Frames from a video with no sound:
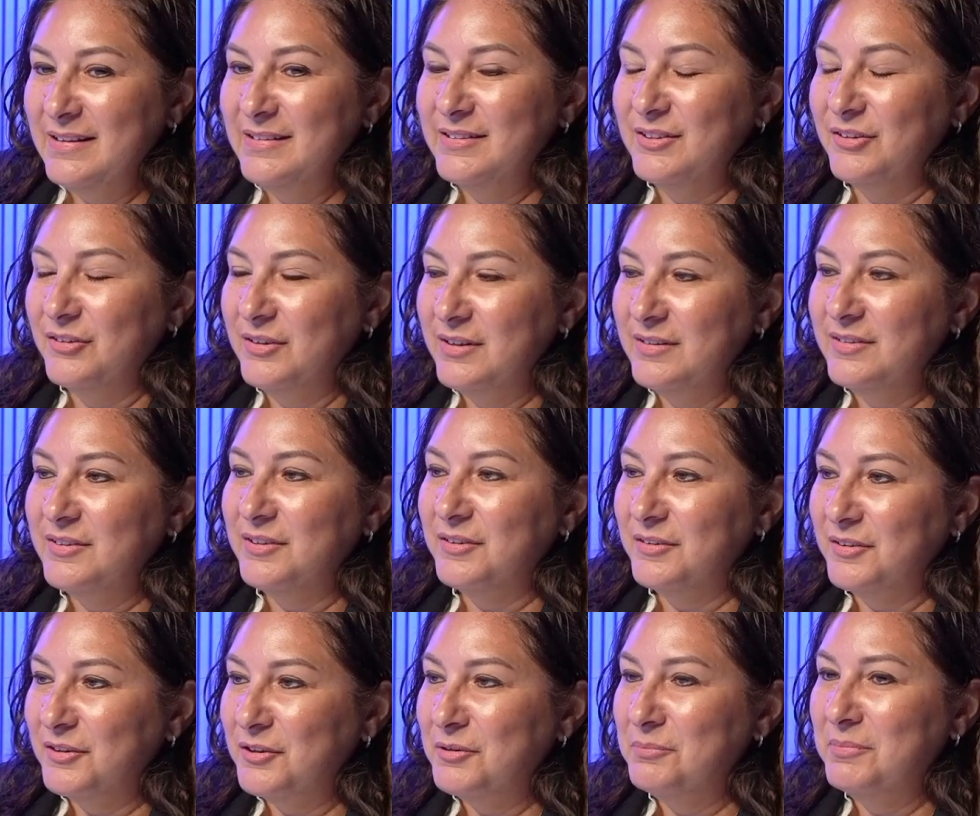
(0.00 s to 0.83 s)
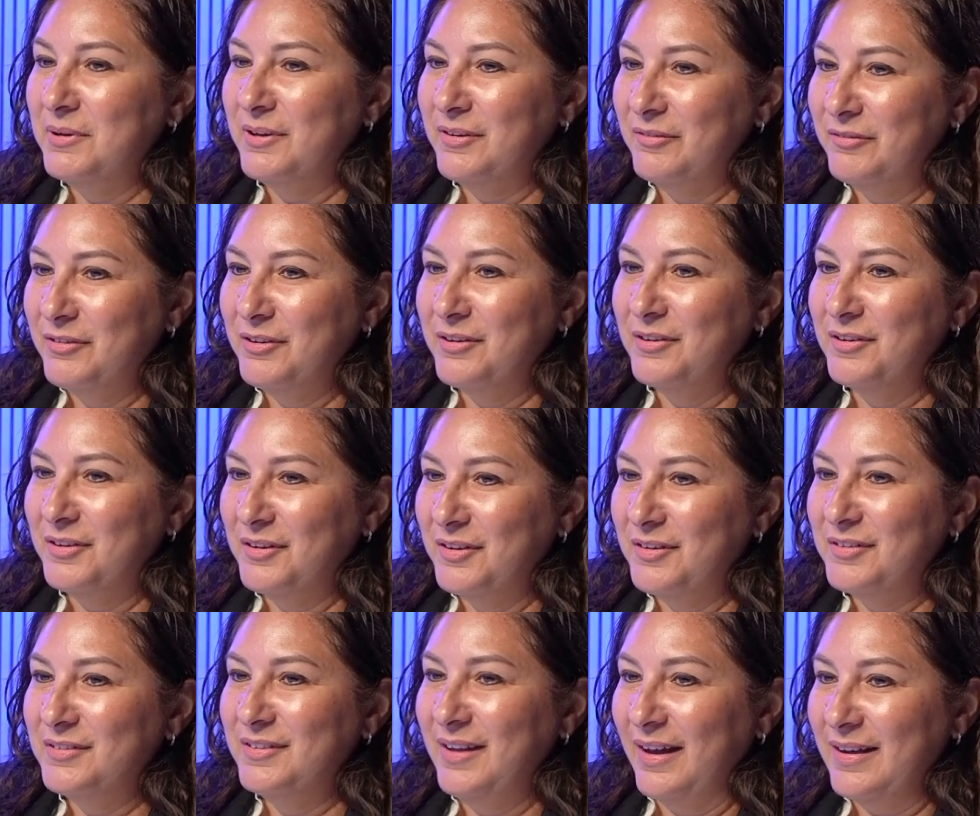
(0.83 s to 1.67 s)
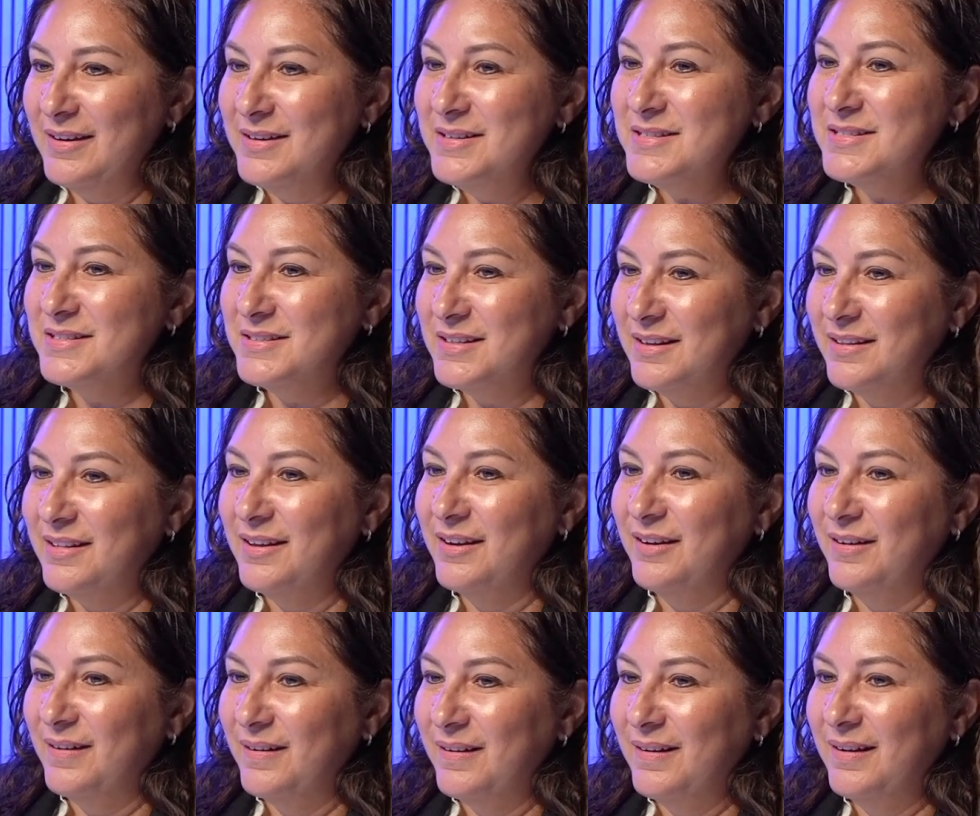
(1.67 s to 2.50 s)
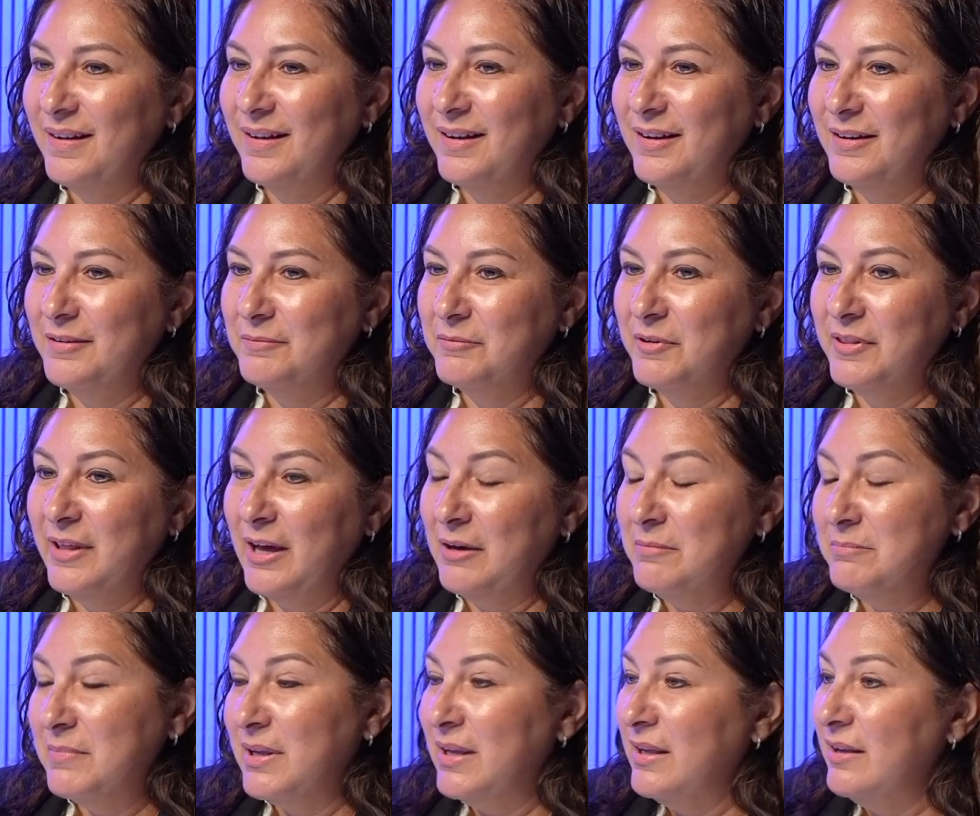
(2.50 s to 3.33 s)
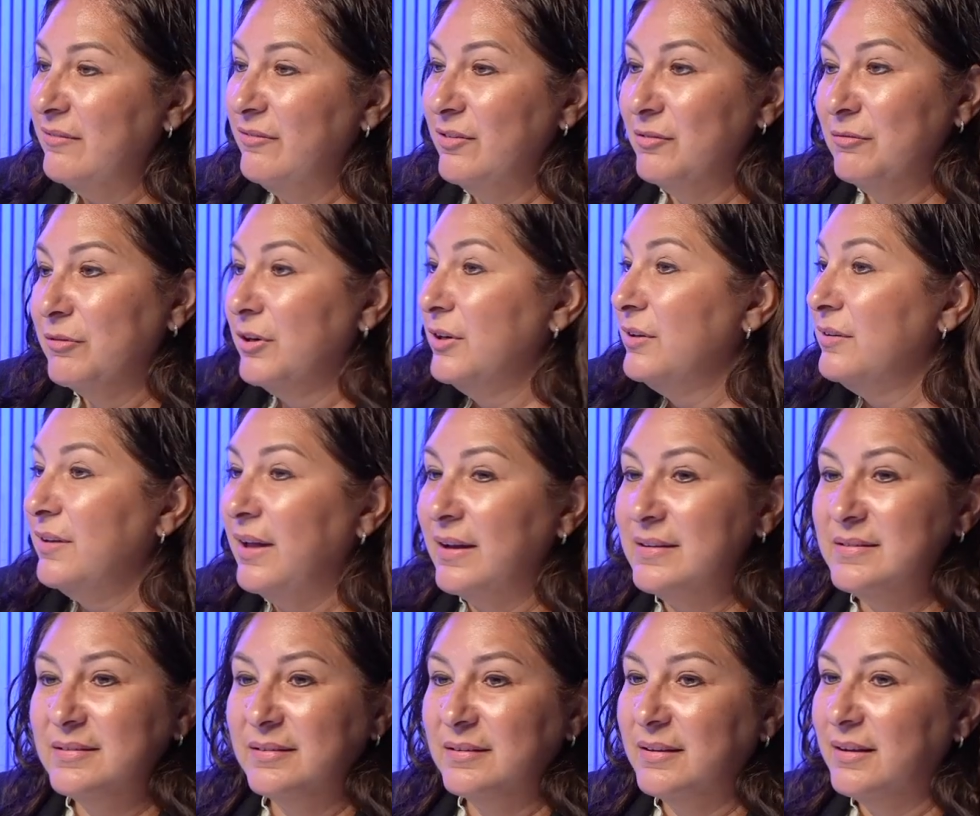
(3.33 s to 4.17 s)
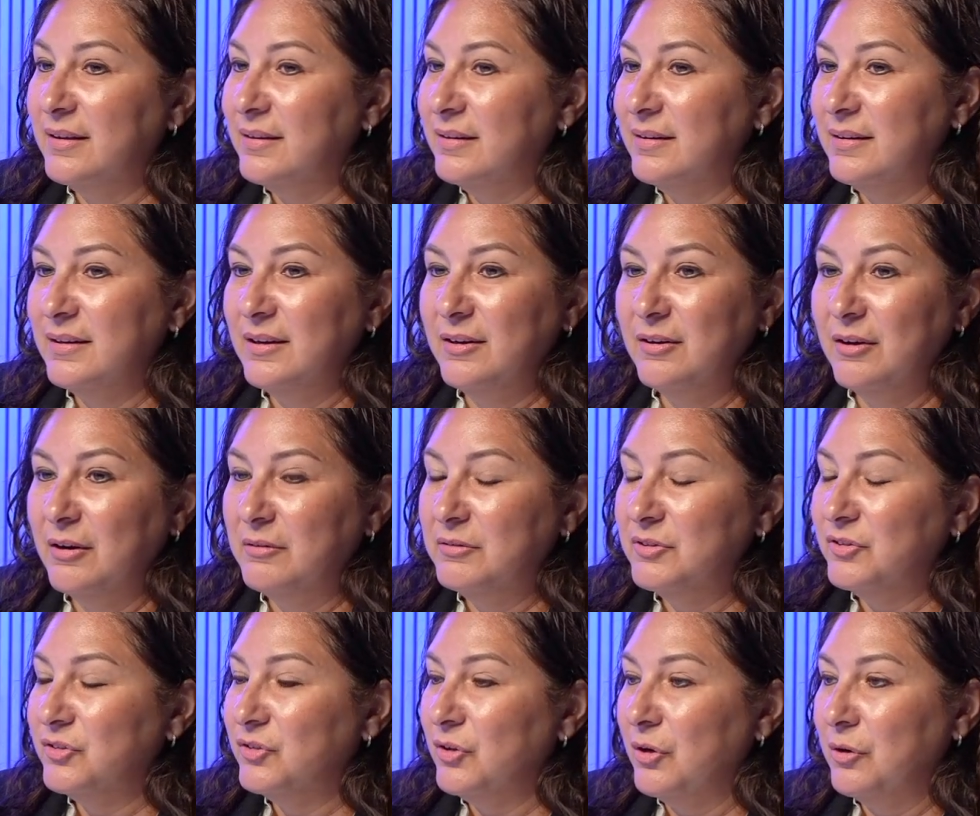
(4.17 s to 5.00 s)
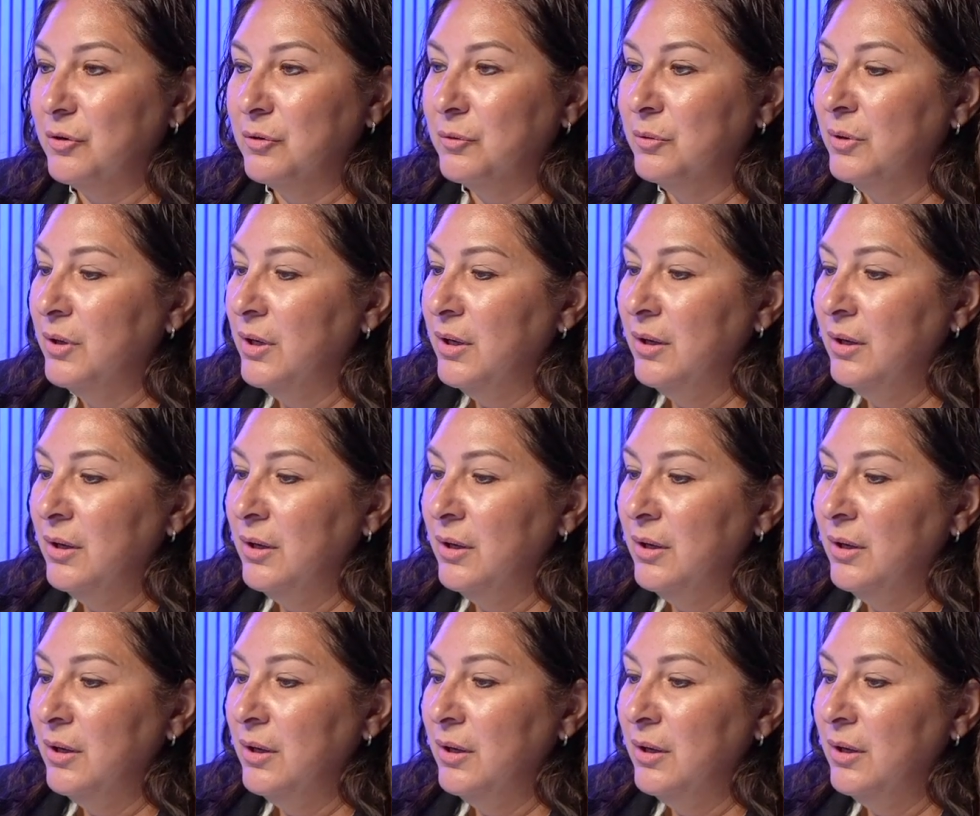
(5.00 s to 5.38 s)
turn into a little bit of a dynasty there without me even realizing it. I was so